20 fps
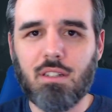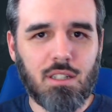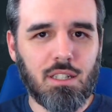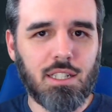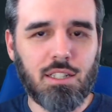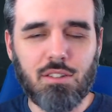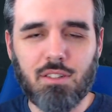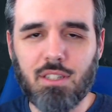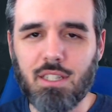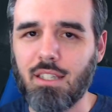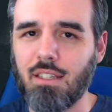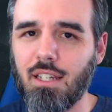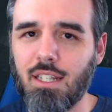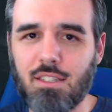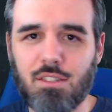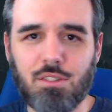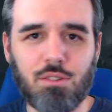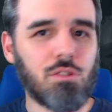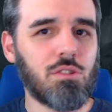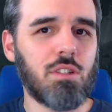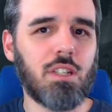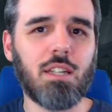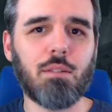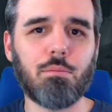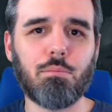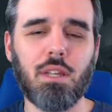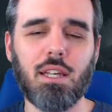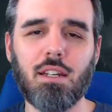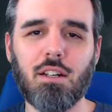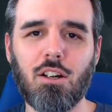Clearly, as soon as you
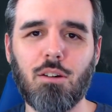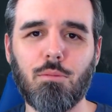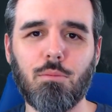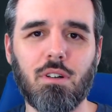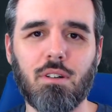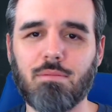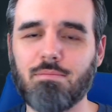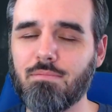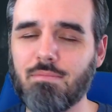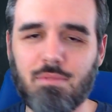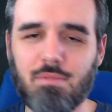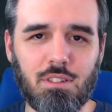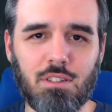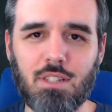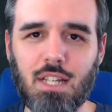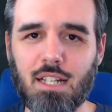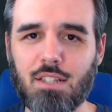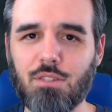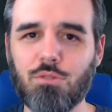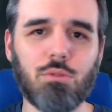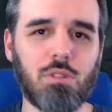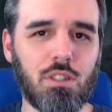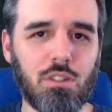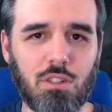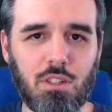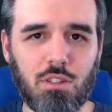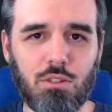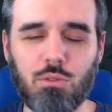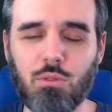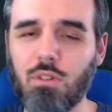get plate armor, that's what
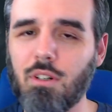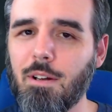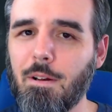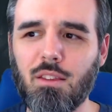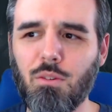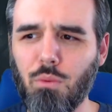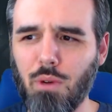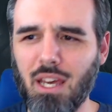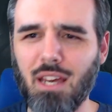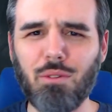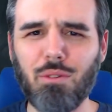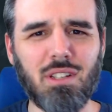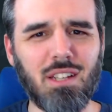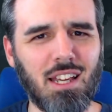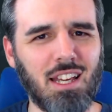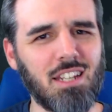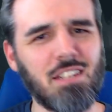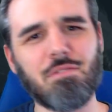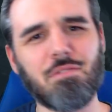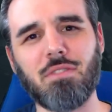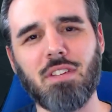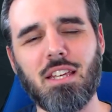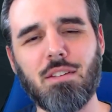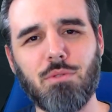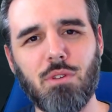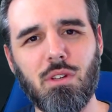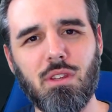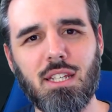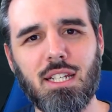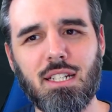you do. And the way I would kind of
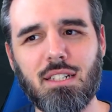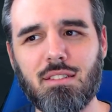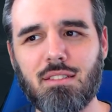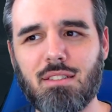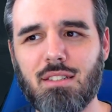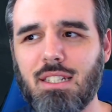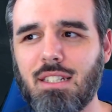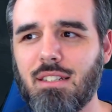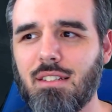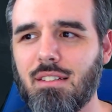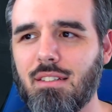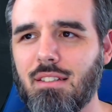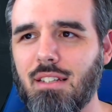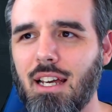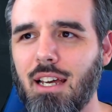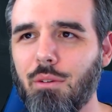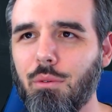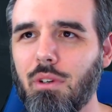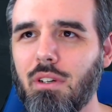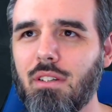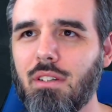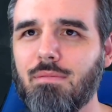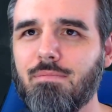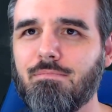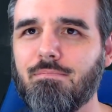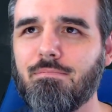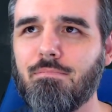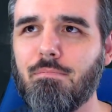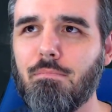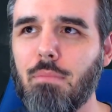flavor things is I would
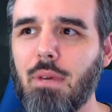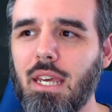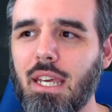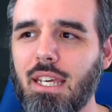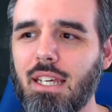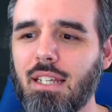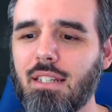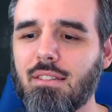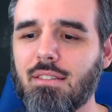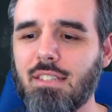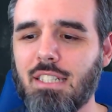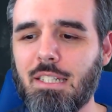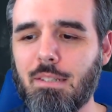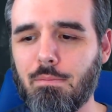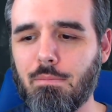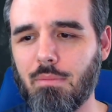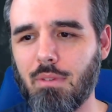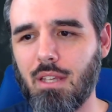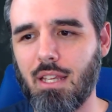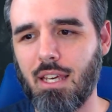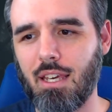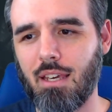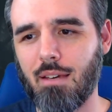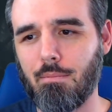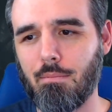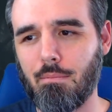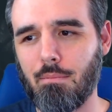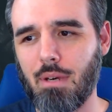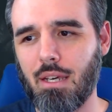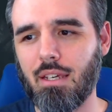make it seem like
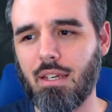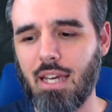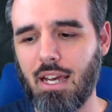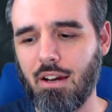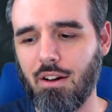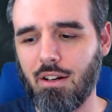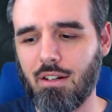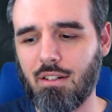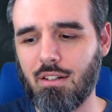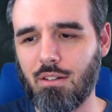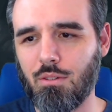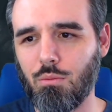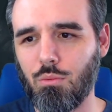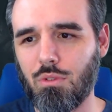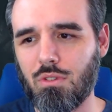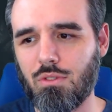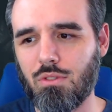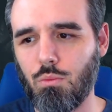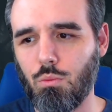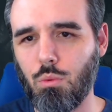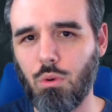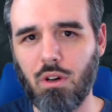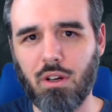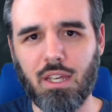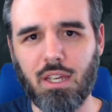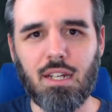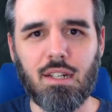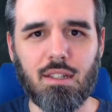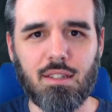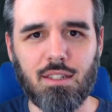my character was
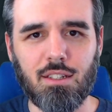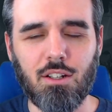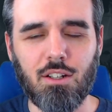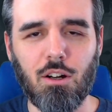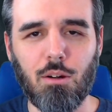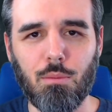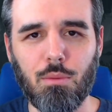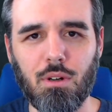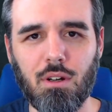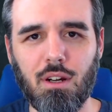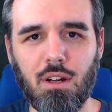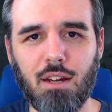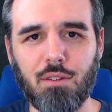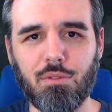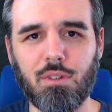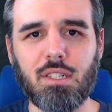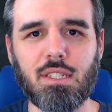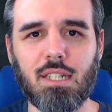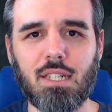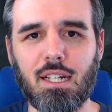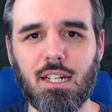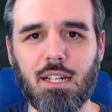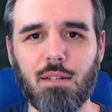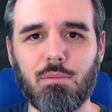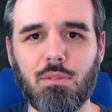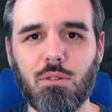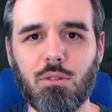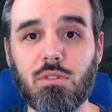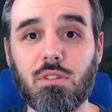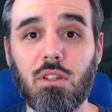working on the armor every
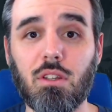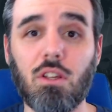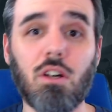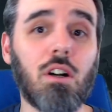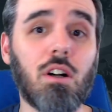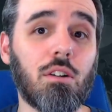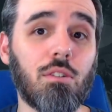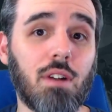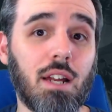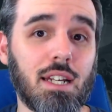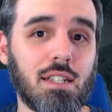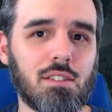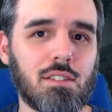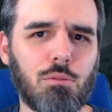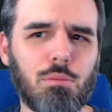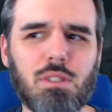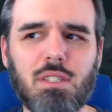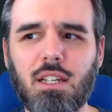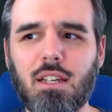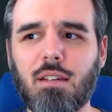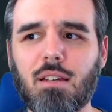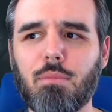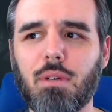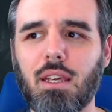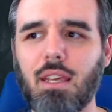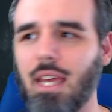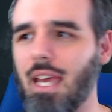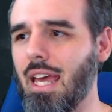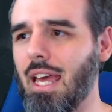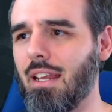time there was a long rest, almost like a
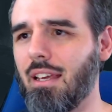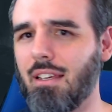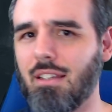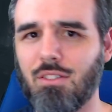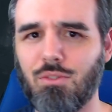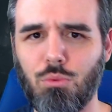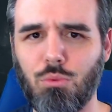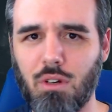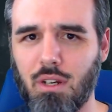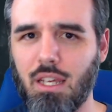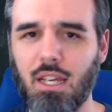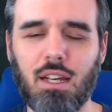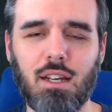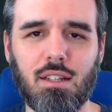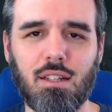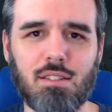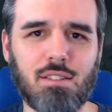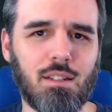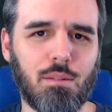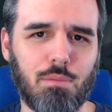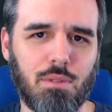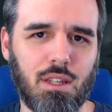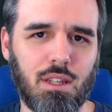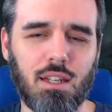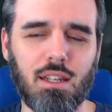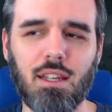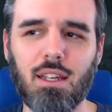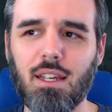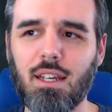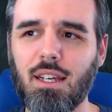mechanic is working on
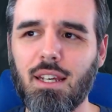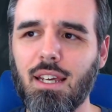something.